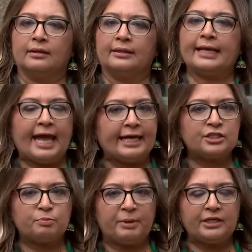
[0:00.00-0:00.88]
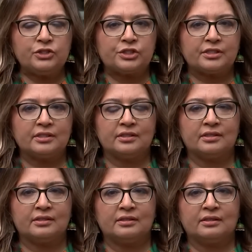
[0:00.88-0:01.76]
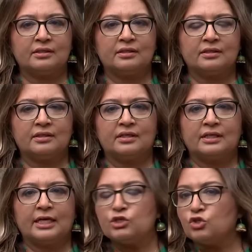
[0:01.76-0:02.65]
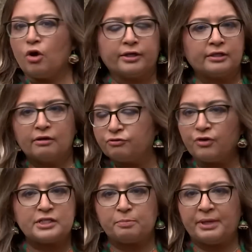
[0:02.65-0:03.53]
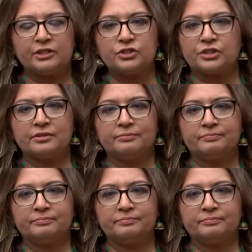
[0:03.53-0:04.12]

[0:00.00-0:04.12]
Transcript: that hate speech is not free speech.